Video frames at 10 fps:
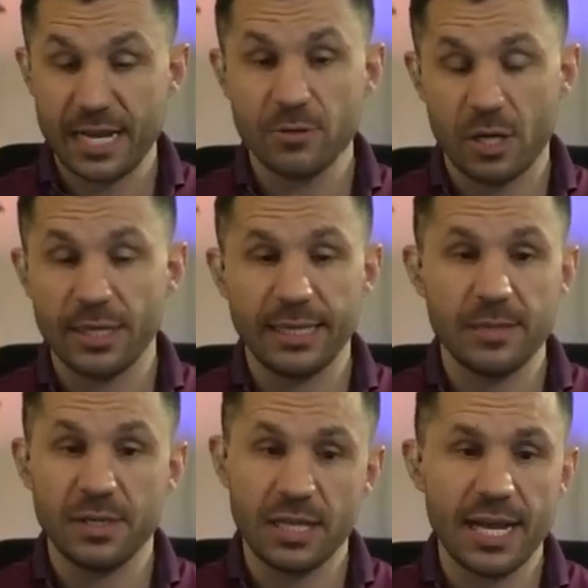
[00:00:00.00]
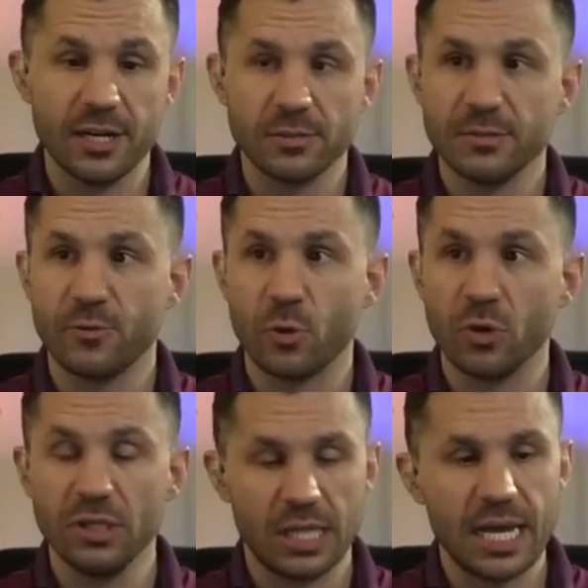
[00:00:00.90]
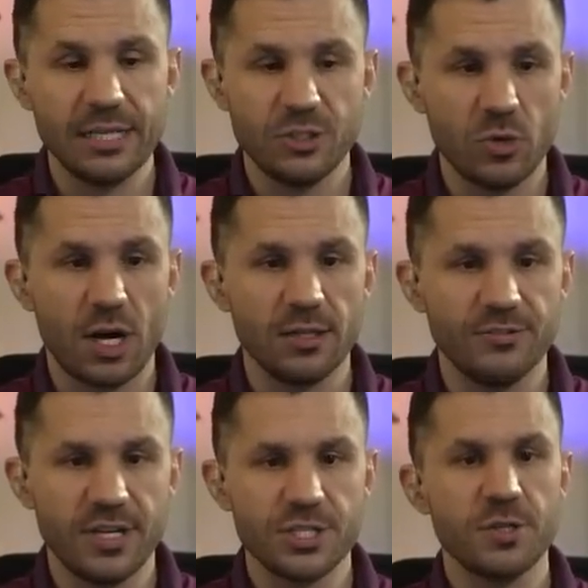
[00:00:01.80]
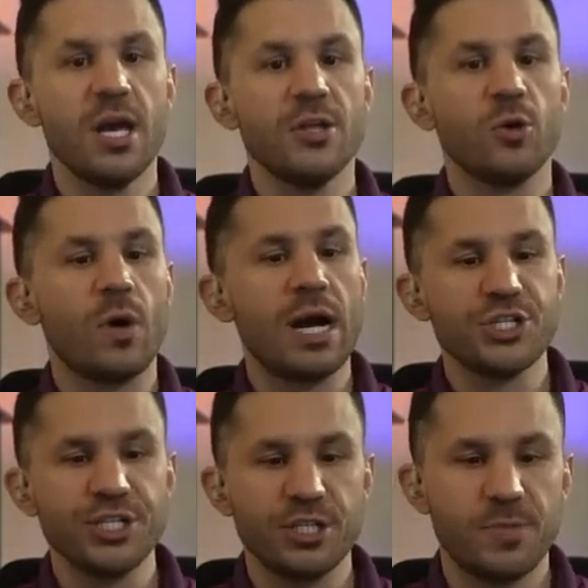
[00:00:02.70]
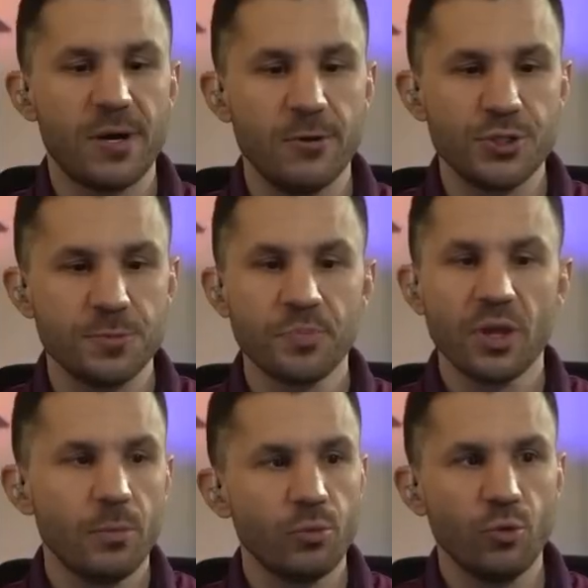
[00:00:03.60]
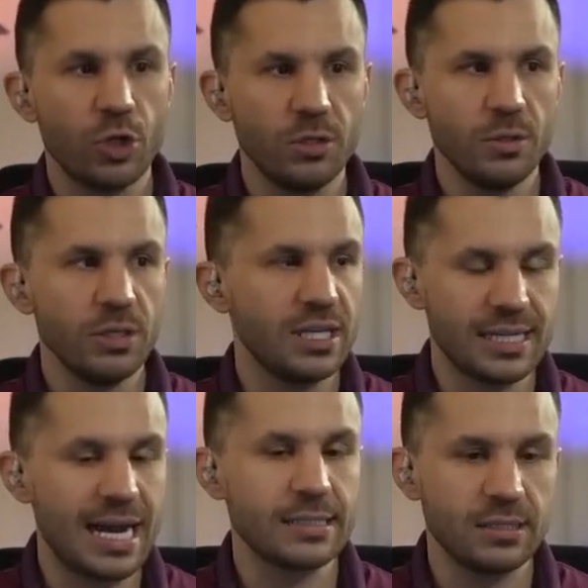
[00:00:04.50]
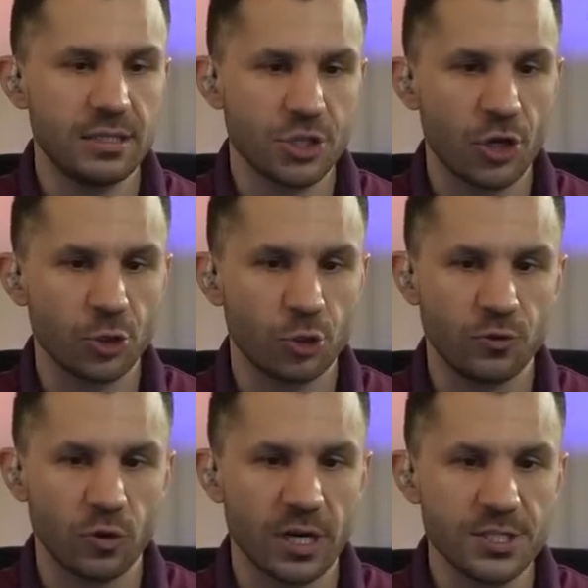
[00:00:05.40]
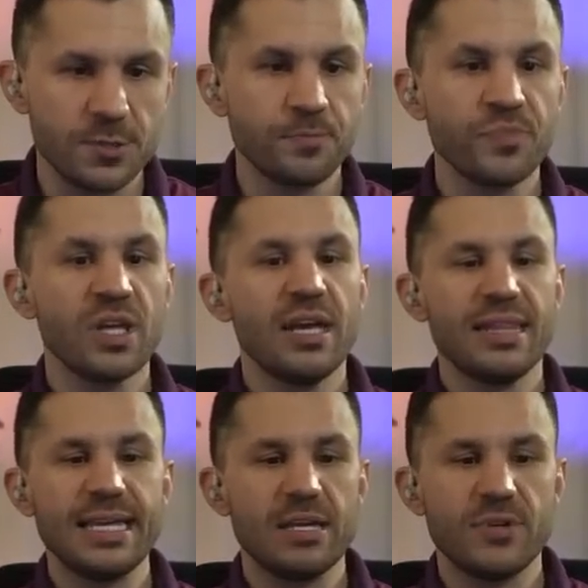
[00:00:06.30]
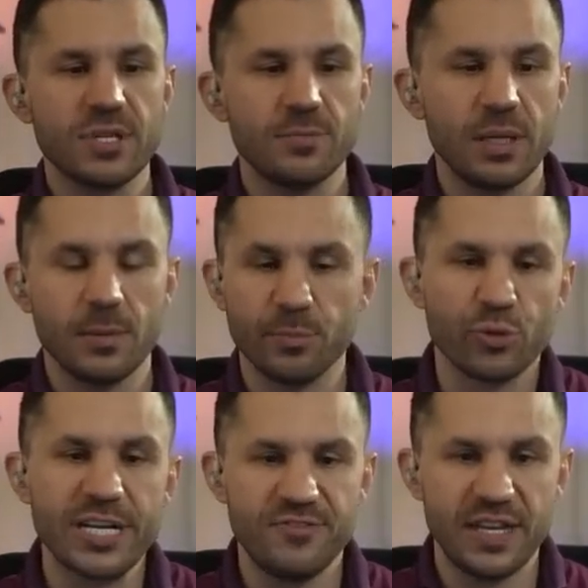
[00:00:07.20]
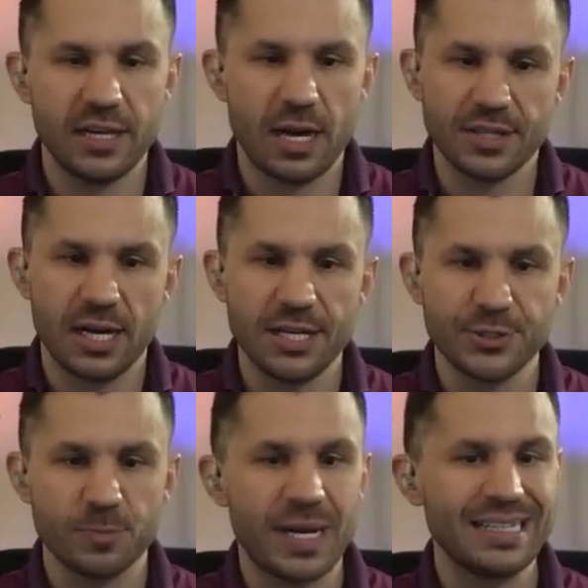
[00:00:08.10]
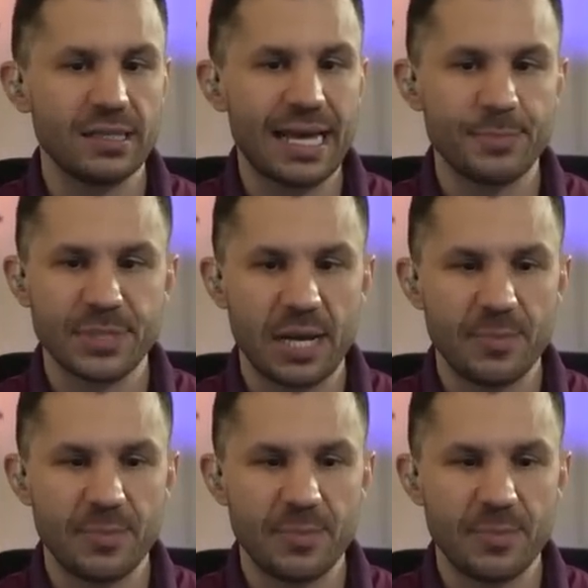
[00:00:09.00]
calling him a liar for lying to all of us. The Washington Post concocted this article for us. They give us a, a briefing on the Hunter Biden laptop